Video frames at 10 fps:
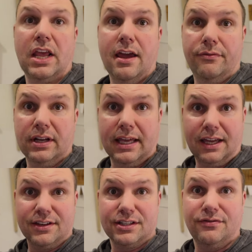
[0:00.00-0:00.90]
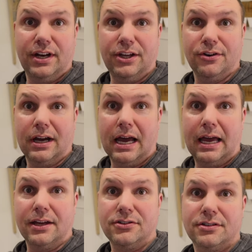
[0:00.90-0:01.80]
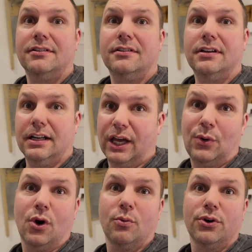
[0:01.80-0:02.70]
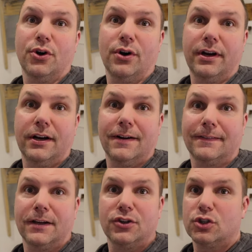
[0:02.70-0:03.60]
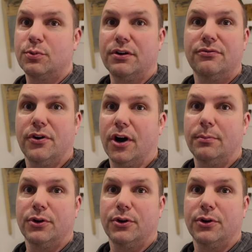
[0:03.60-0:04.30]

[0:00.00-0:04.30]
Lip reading: If you like this video, guys, and you like what we're doing here at the Hidden Spring Farm,